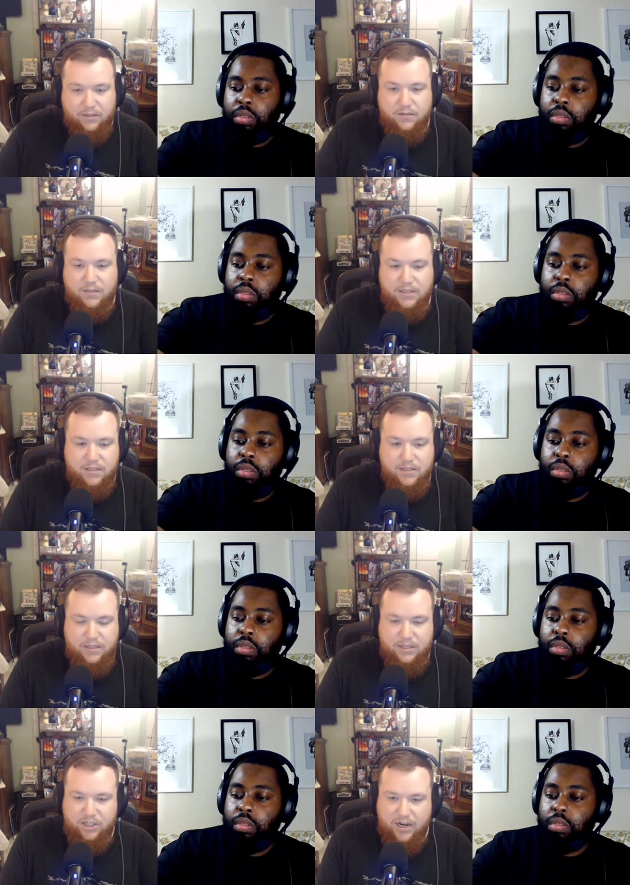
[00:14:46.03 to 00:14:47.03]
Speaker 1: Now look, is the
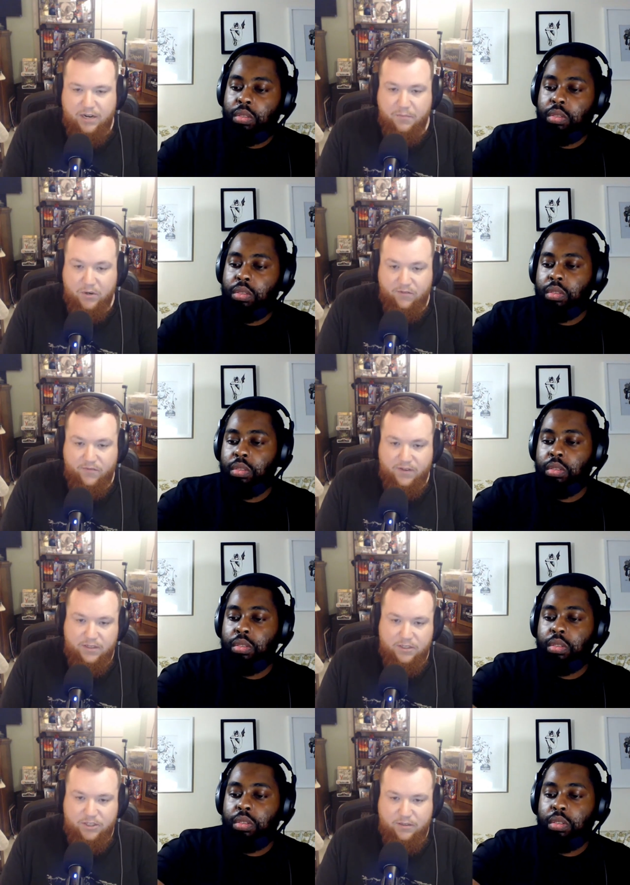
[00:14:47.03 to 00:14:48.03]
C G I
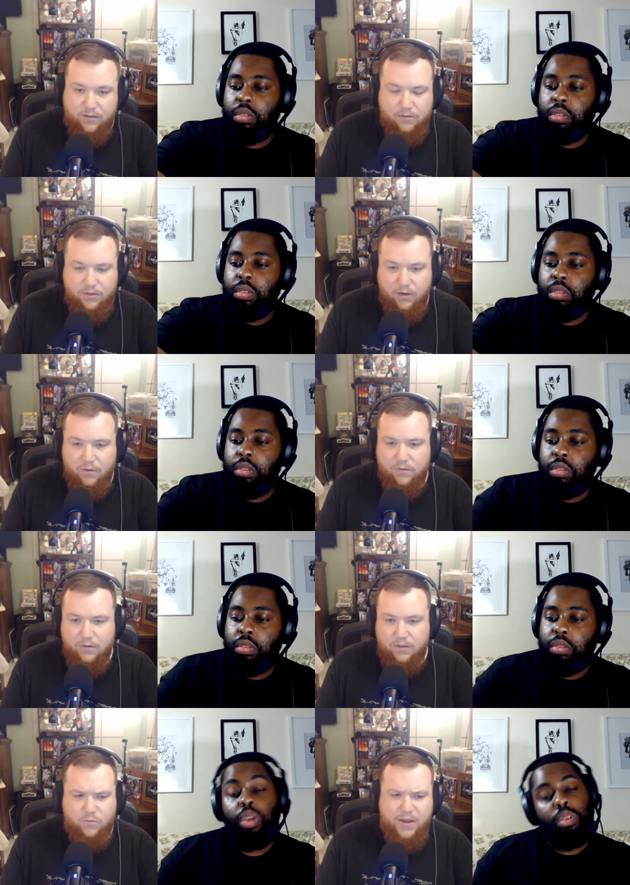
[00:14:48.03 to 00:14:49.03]
perfect in She-Hulk?
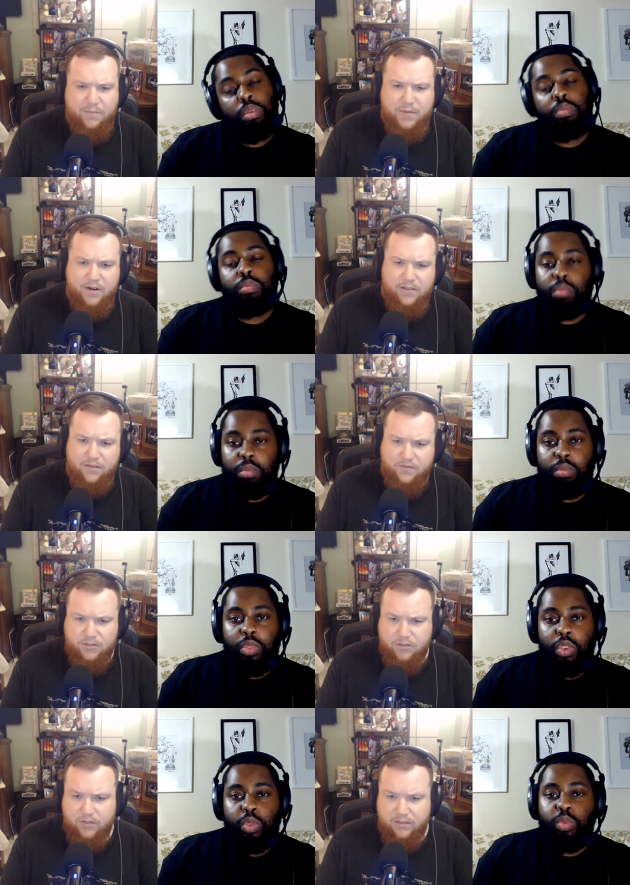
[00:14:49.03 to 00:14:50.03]
No, it's way better than that
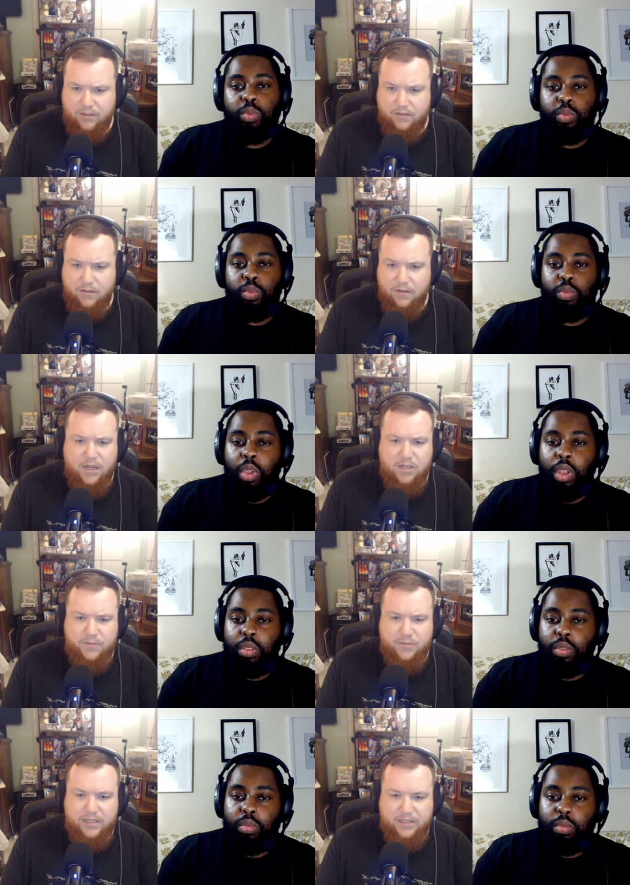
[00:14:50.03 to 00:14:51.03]
first trailer. It's one
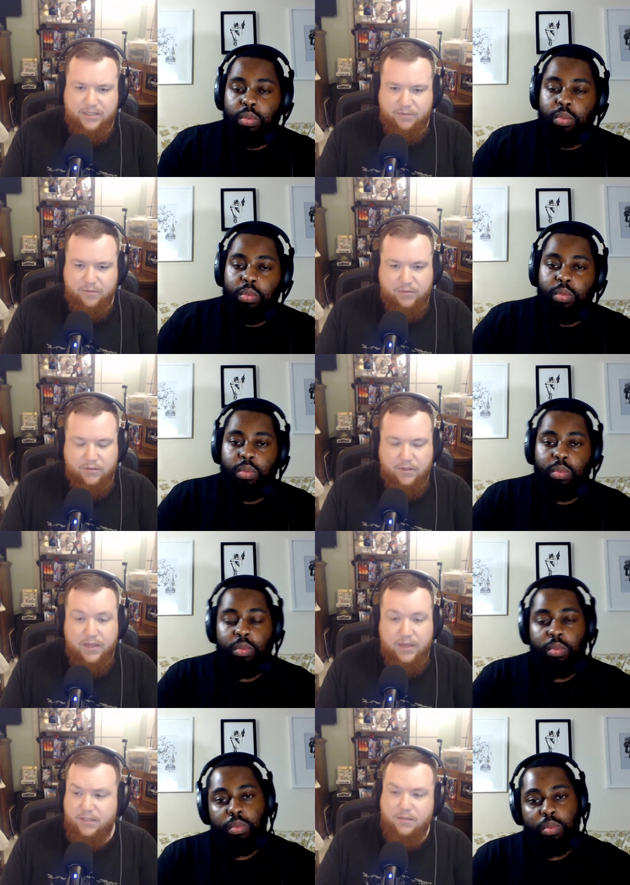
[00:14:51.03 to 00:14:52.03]
hundred percent acceptable,
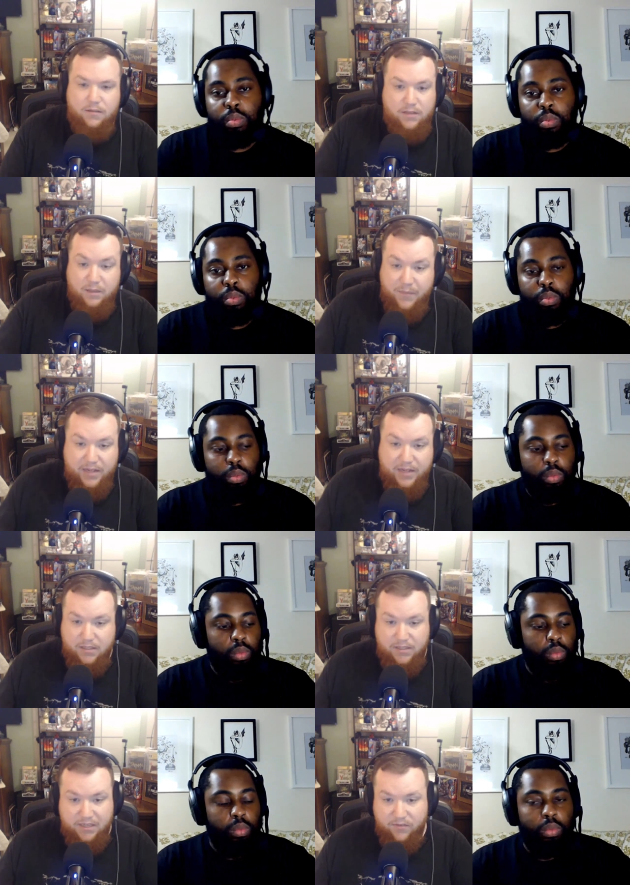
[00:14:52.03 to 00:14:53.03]
and it's the
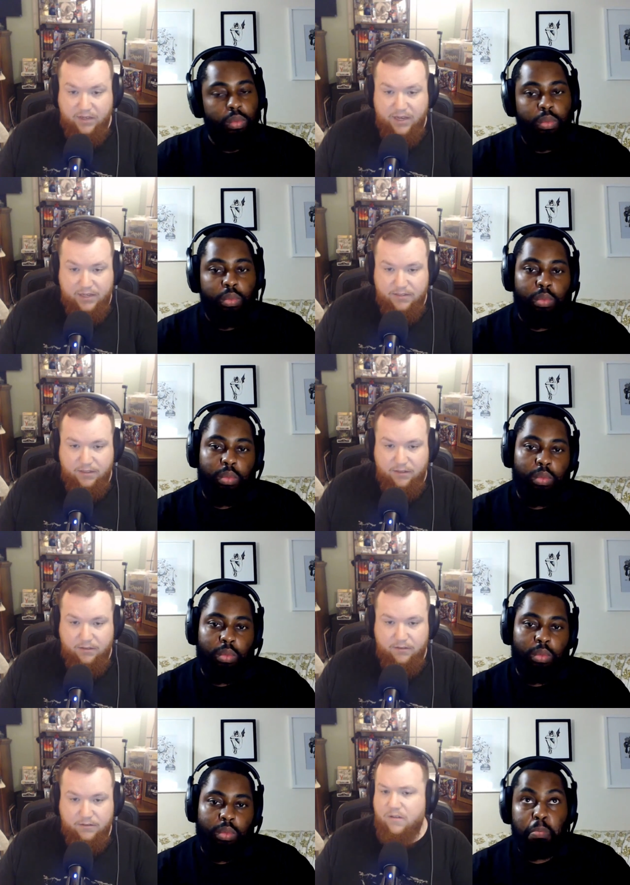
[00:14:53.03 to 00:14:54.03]
best T V has
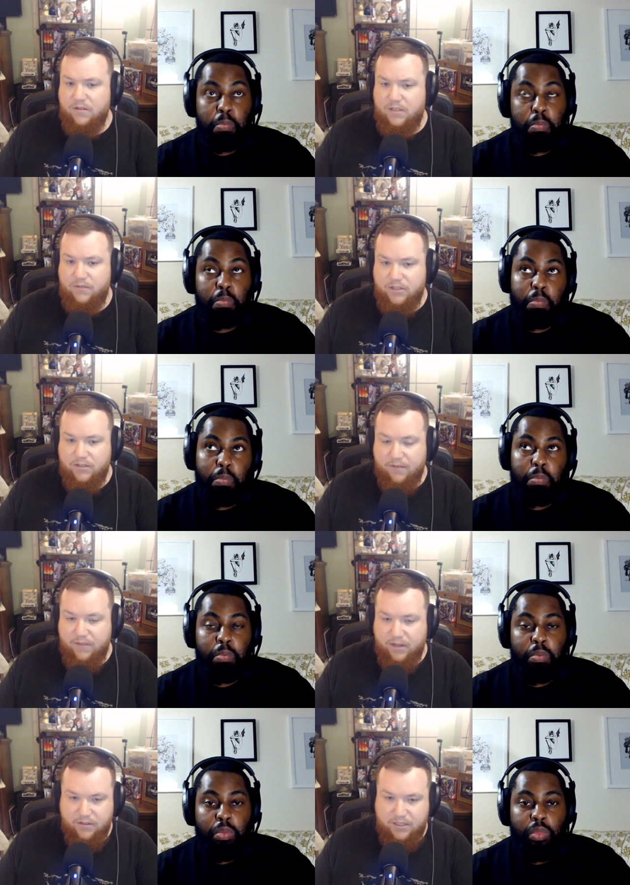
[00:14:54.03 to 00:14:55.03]
seen. What other T V shows
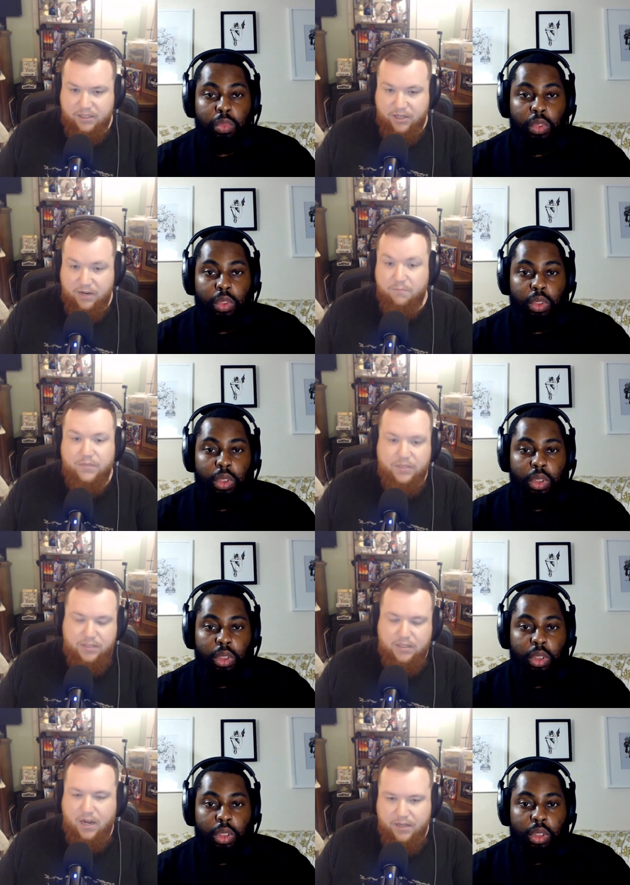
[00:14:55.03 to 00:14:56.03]
have that good C G I
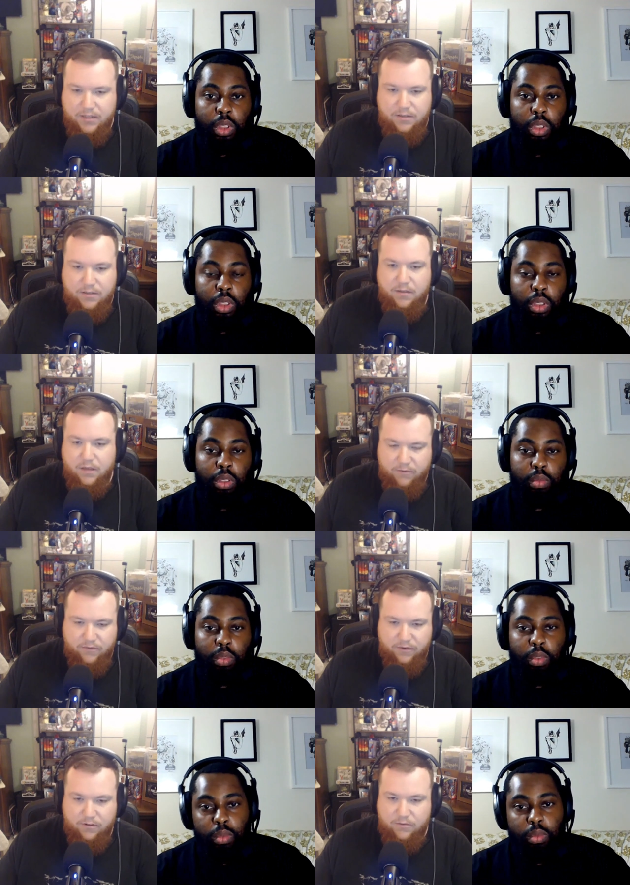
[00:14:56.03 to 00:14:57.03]
besides Game
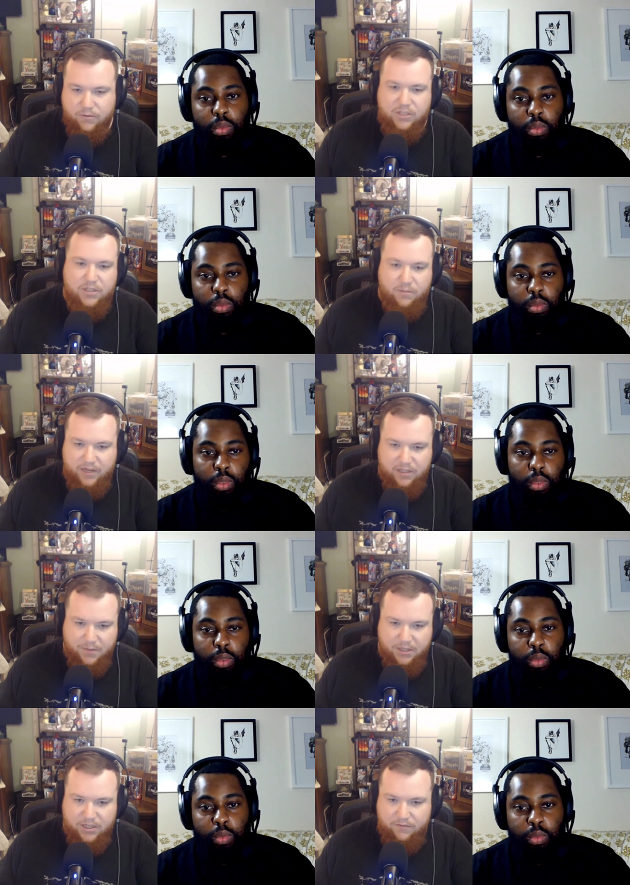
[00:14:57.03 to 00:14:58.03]
of Thrones, which is the
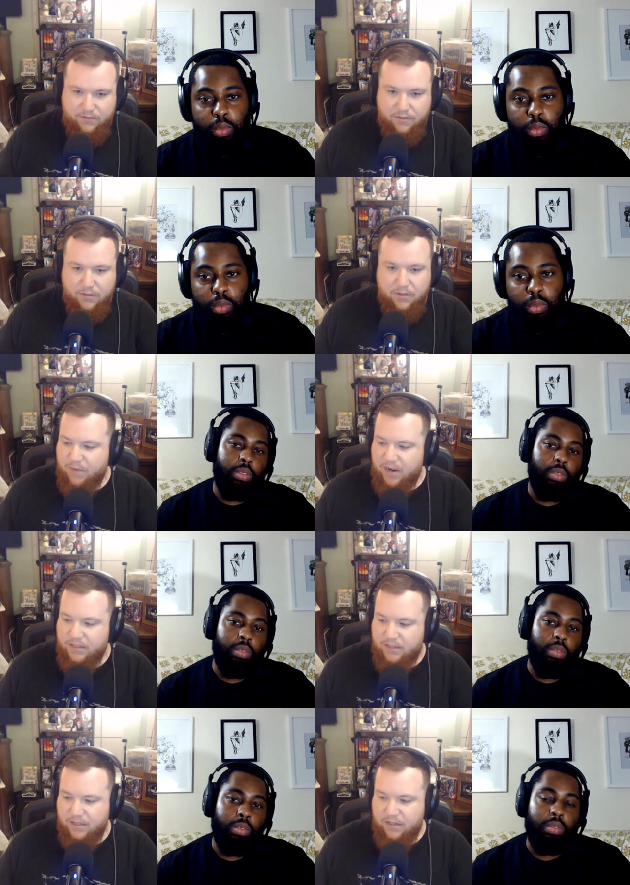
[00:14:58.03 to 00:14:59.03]
biggest budget ever? That
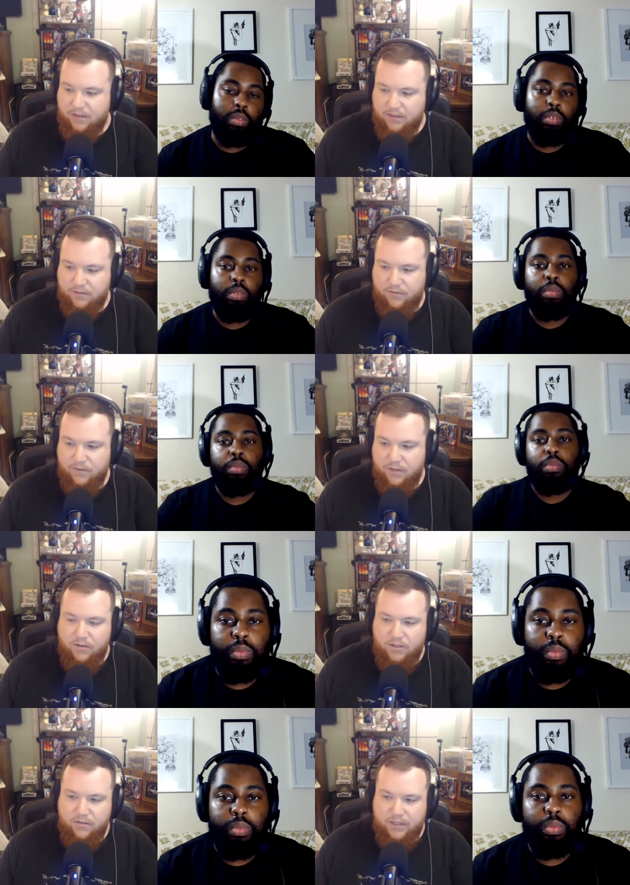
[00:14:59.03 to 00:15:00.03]
mindset of
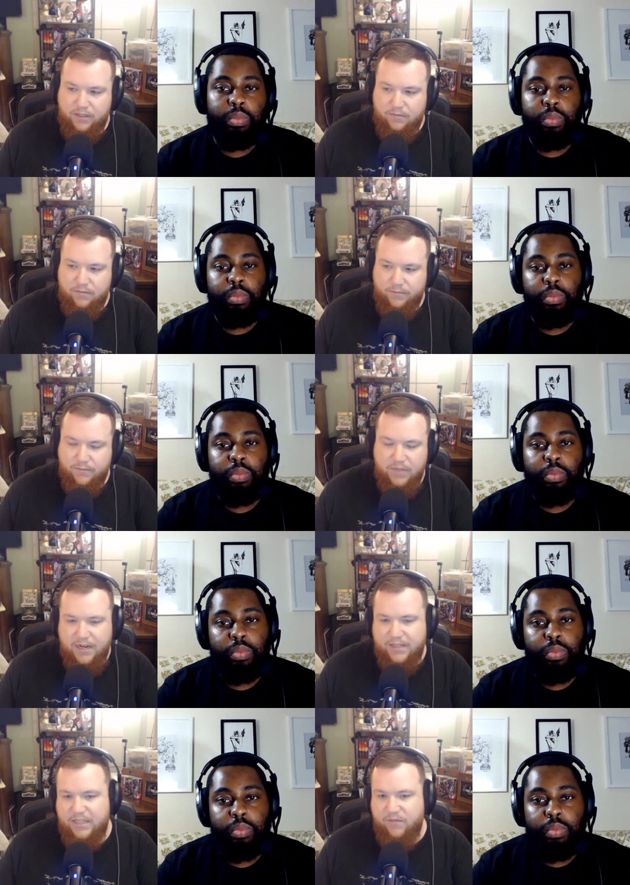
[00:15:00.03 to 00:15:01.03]
you're doing
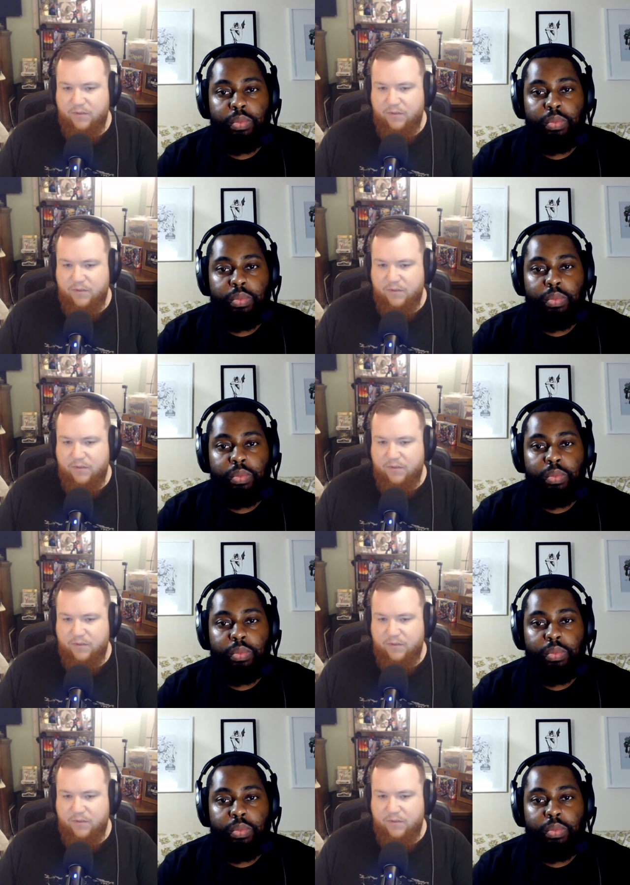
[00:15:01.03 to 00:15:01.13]
not a